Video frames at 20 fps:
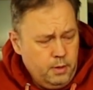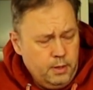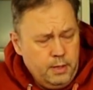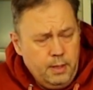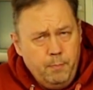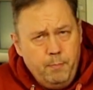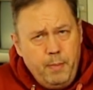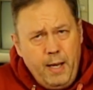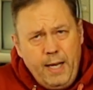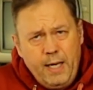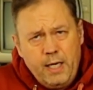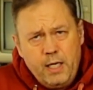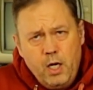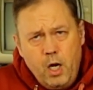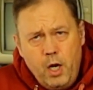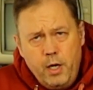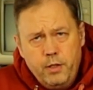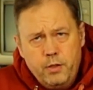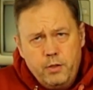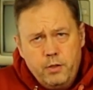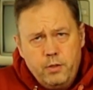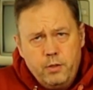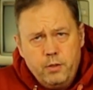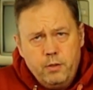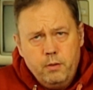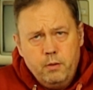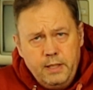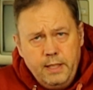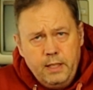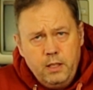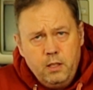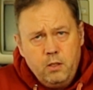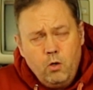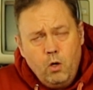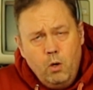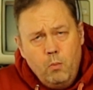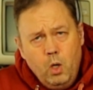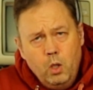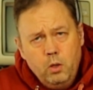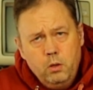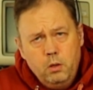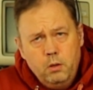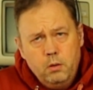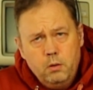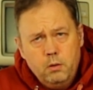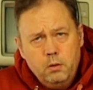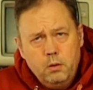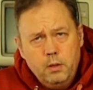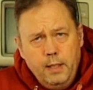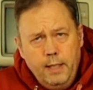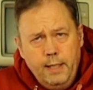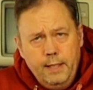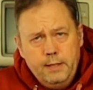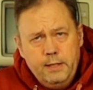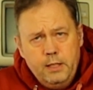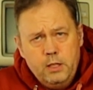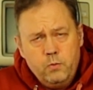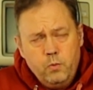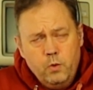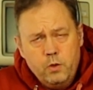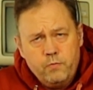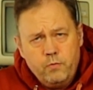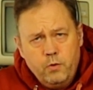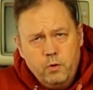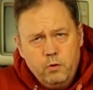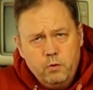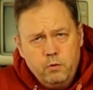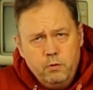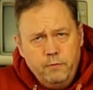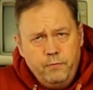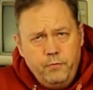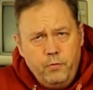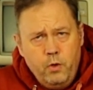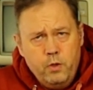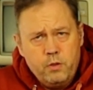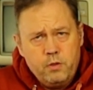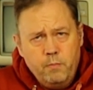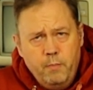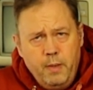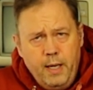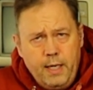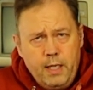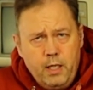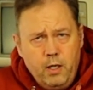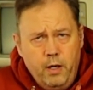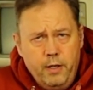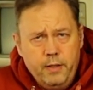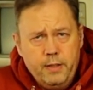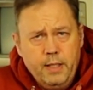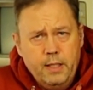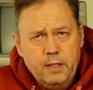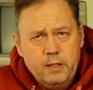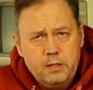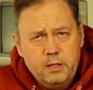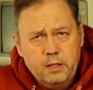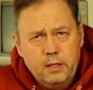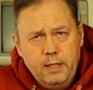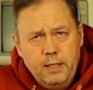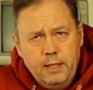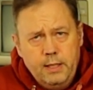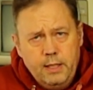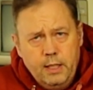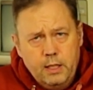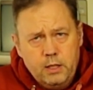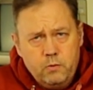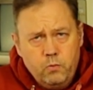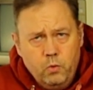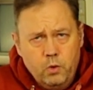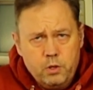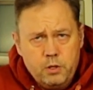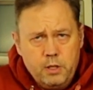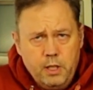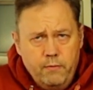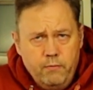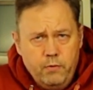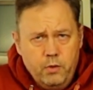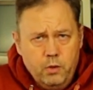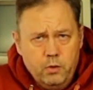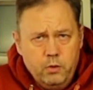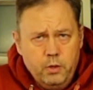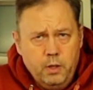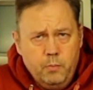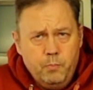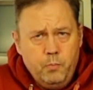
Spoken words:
The backlight did come on, and this was one of the first backlight LCD that was ever on a